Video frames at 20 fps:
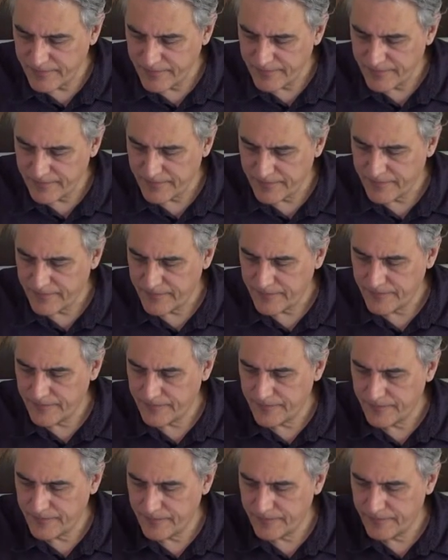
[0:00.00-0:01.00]

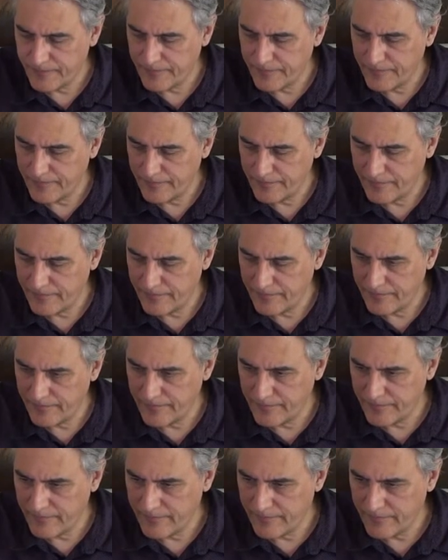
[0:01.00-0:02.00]

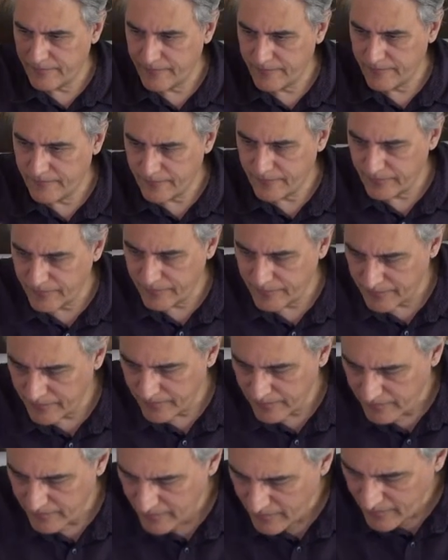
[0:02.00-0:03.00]

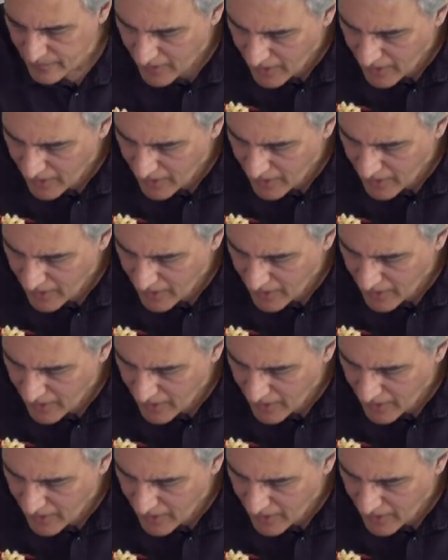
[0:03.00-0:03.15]
(no one is talking)